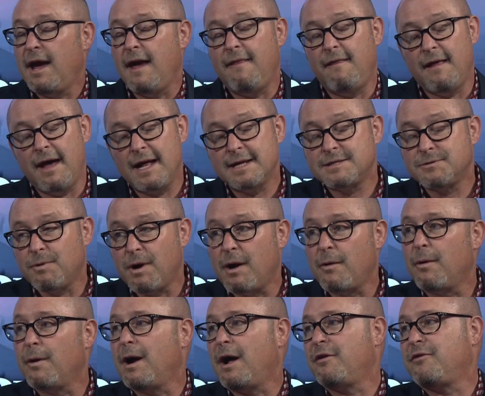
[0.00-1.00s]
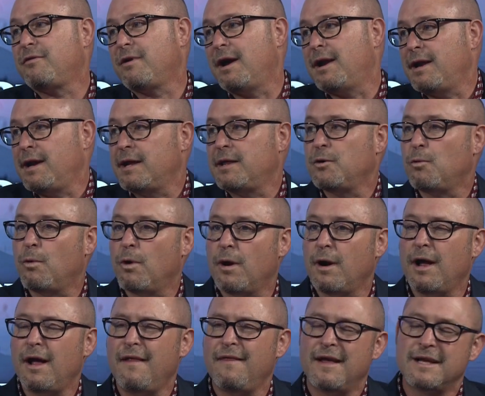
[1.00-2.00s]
And that's why we're out trying to get the word out.